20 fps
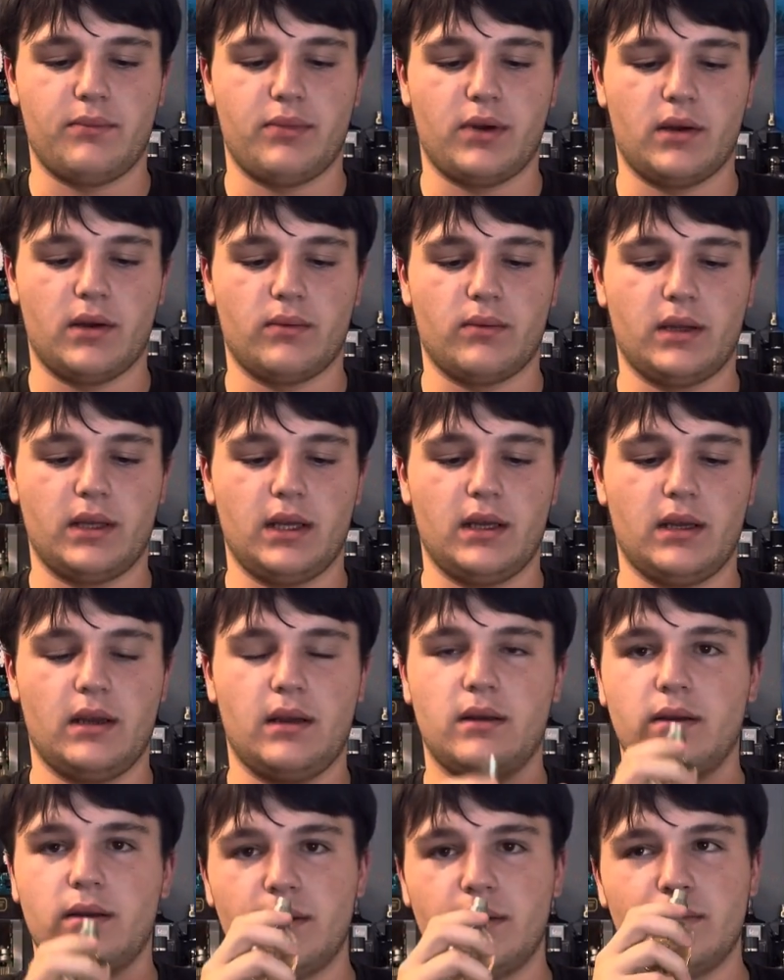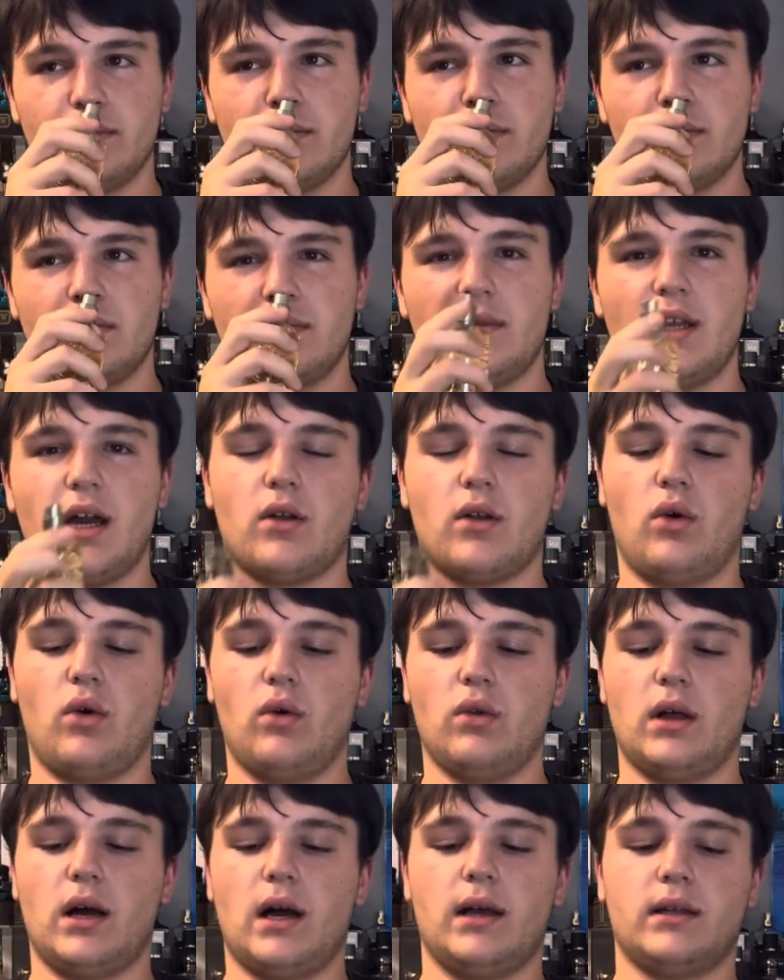but really not a
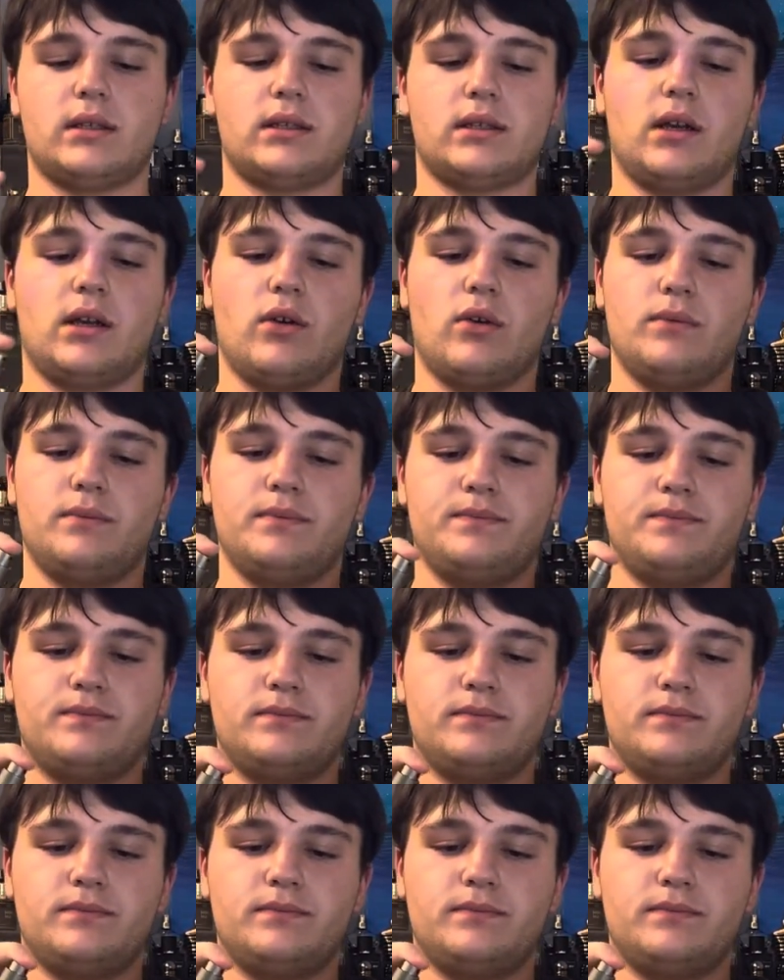whole lot. So